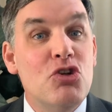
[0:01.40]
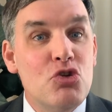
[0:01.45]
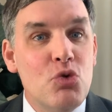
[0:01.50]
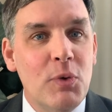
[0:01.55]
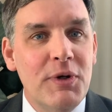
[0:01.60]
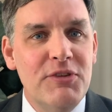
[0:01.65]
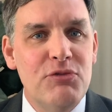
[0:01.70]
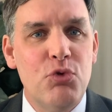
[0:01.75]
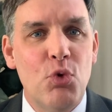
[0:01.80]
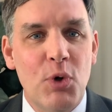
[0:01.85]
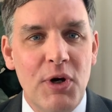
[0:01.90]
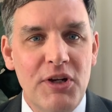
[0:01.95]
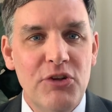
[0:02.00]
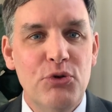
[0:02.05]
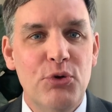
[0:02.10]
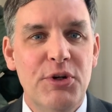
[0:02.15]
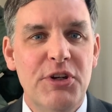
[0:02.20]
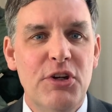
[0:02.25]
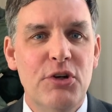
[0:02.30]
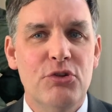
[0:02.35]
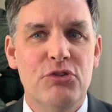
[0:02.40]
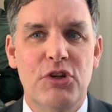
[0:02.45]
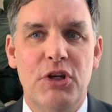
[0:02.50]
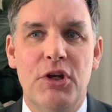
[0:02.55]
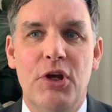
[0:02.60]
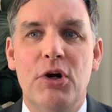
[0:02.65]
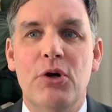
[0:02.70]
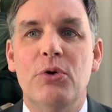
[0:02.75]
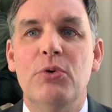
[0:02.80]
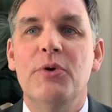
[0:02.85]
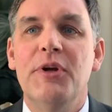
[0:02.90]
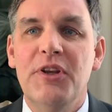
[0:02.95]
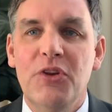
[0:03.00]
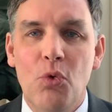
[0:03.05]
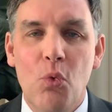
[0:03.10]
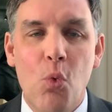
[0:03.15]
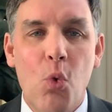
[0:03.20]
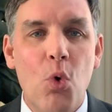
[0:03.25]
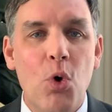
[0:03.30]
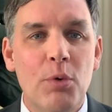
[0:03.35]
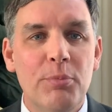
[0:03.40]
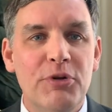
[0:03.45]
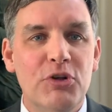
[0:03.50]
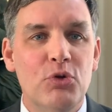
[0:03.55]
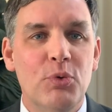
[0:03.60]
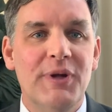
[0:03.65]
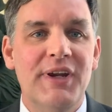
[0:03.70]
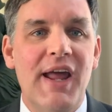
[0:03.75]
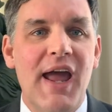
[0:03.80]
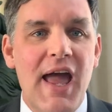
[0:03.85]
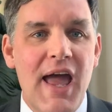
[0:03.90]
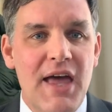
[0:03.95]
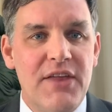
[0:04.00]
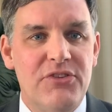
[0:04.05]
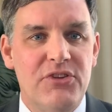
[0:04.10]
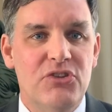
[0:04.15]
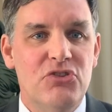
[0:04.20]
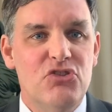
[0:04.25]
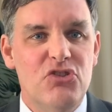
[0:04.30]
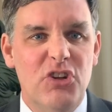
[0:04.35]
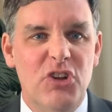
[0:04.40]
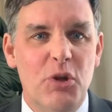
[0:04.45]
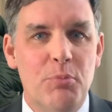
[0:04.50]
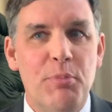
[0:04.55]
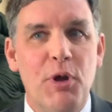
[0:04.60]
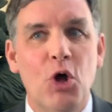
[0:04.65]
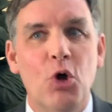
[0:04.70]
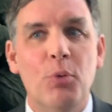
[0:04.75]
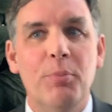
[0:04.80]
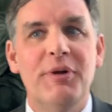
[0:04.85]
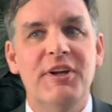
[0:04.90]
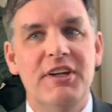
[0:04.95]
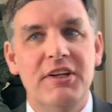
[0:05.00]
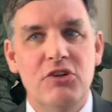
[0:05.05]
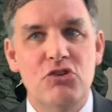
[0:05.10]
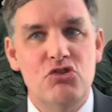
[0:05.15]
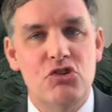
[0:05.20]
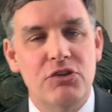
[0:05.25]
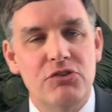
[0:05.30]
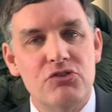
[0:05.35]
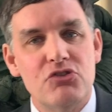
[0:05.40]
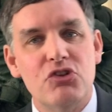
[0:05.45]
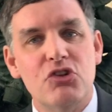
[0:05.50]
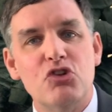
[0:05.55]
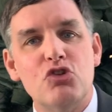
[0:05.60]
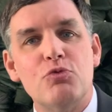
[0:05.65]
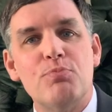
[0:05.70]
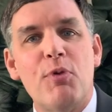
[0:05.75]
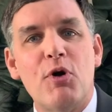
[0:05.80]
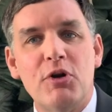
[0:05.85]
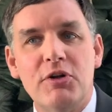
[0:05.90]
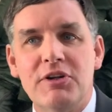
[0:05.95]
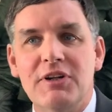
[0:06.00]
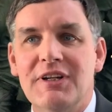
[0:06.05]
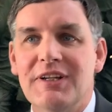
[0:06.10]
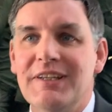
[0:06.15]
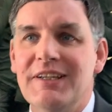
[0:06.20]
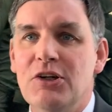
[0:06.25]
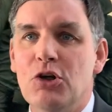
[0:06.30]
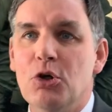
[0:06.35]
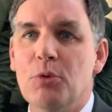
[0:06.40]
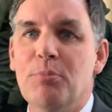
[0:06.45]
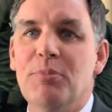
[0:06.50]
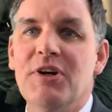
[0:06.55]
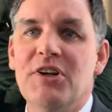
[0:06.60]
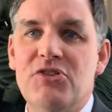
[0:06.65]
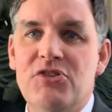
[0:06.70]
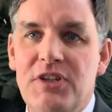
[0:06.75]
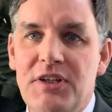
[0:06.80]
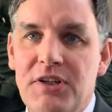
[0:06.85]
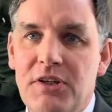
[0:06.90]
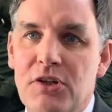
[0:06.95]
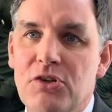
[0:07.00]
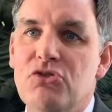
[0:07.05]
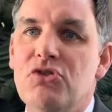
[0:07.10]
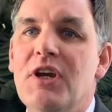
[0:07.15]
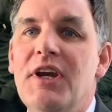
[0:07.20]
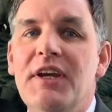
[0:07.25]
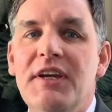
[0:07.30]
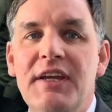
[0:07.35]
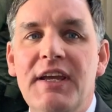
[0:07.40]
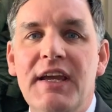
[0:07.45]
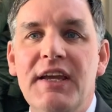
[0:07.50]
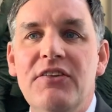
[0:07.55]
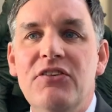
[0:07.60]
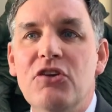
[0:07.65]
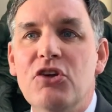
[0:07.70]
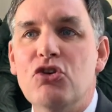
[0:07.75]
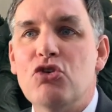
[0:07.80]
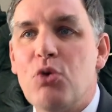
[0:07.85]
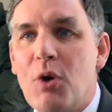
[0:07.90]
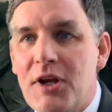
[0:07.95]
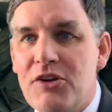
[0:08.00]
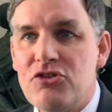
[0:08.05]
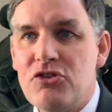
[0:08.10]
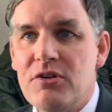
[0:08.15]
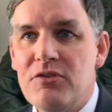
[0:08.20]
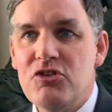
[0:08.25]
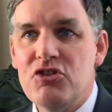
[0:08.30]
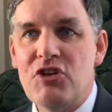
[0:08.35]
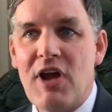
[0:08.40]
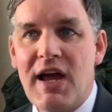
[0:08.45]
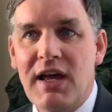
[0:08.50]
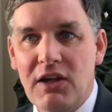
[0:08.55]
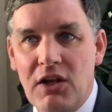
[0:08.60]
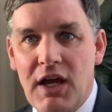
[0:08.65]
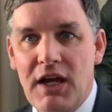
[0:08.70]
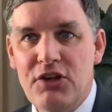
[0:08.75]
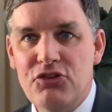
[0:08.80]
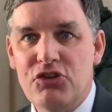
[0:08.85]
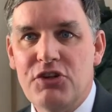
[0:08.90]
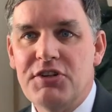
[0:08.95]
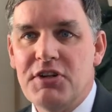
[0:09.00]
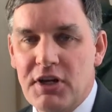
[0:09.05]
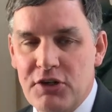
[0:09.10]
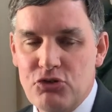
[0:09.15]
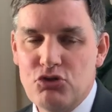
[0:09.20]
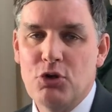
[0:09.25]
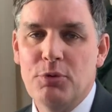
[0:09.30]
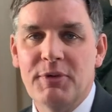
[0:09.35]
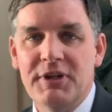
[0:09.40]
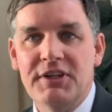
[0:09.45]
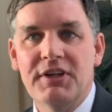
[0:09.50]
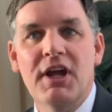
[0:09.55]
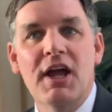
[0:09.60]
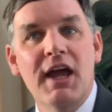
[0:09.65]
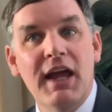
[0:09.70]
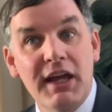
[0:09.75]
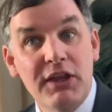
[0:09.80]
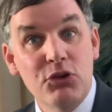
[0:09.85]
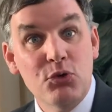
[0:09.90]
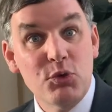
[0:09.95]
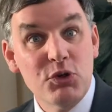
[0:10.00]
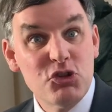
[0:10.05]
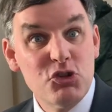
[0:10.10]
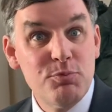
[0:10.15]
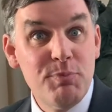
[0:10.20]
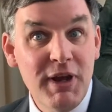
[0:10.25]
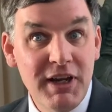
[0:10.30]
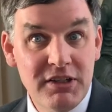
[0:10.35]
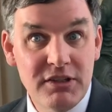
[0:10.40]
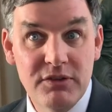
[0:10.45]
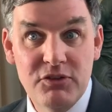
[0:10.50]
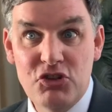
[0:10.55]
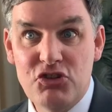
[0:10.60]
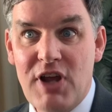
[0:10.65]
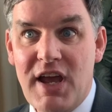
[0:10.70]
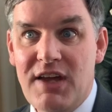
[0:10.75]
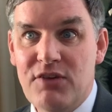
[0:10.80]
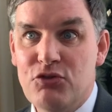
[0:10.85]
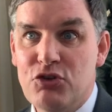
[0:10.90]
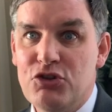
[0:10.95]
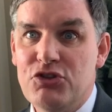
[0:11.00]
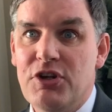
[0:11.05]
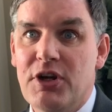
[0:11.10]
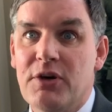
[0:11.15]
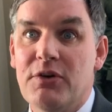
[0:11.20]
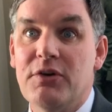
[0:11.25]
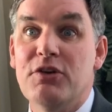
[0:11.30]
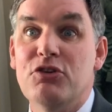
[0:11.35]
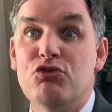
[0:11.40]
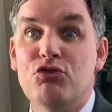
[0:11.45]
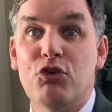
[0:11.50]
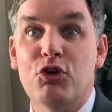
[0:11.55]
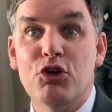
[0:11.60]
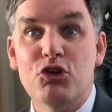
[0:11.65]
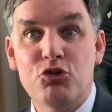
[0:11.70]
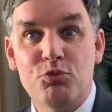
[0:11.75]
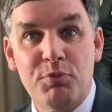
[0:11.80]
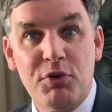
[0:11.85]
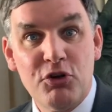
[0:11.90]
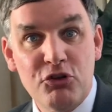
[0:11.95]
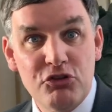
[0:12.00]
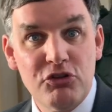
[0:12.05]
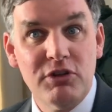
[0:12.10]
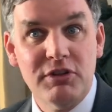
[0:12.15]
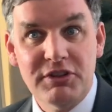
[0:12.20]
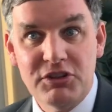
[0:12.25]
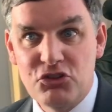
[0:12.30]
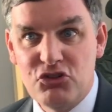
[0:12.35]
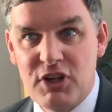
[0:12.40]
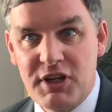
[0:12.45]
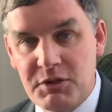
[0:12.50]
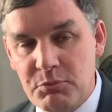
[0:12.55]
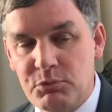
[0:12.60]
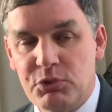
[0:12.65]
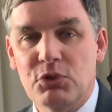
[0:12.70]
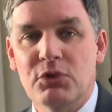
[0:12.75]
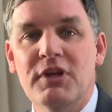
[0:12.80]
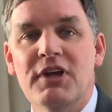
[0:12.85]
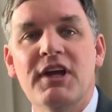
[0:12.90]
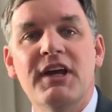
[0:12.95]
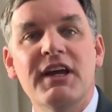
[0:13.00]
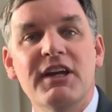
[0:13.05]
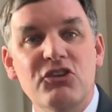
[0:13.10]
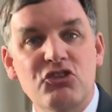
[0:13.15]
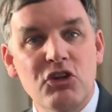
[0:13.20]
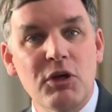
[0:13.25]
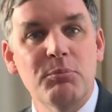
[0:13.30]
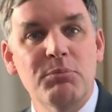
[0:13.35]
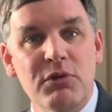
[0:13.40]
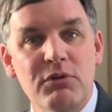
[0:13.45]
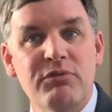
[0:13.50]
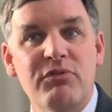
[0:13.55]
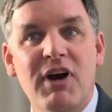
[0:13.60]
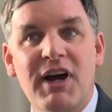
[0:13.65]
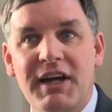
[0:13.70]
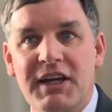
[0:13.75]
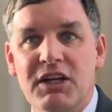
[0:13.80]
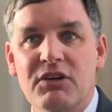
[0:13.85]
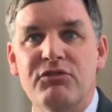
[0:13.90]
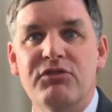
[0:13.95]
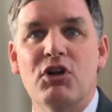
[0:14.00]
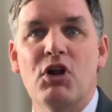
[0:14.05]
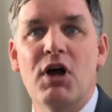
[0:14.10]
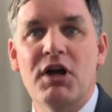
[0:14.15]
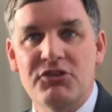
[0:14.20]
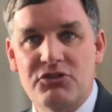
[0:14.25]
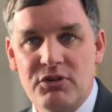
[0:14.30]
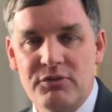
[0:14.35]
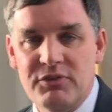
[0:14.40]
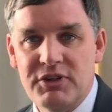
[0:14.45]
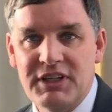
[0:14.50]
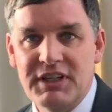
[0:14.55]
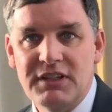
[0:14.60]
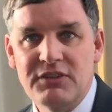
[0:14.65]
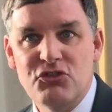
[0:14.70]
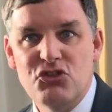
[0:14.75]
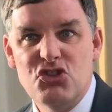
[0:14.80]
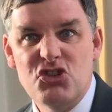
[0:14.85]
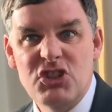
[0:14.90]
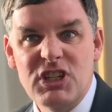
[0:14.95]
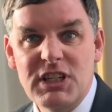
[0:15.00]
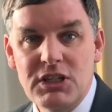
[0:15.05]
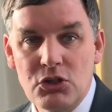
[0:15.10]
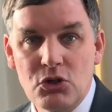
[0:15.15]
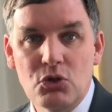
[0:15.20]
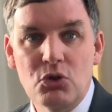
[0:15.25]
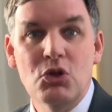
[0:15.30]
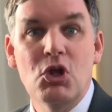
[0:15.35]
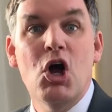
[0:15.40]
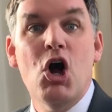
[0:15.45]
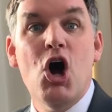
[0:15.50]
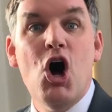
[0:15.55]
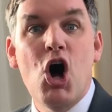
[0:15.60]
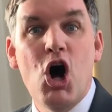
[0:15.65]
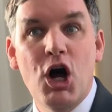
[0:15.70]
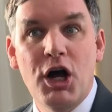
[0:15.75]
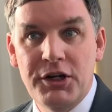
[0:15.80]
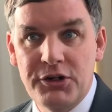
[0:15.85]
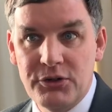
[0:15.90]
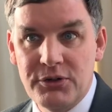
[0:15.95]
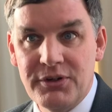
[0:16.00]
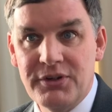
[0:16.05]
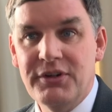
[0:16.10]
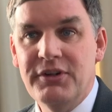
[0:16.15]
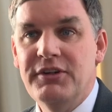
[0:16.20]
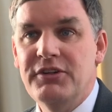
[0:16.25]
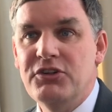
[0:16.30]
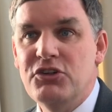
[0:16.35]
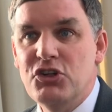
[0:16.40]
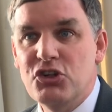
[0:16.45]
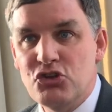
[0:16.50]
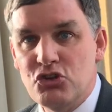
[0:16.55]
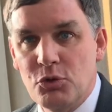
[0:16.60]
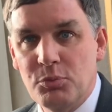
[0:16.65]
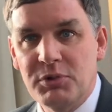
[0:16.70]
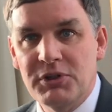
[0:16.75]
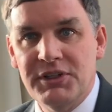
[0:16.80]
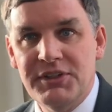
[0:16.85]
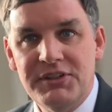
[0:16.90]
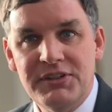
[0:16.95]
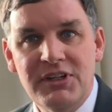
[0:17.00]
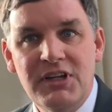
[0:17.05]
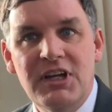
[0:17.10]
2,400 years ago, in the war between Athens and the Peloponnesians, the Spartan leader Brasidas gained the trust of his allies and countrymen and the respect of his adversaries for his personal example, exemplifying a philosophy of zeal, honor, and discipline.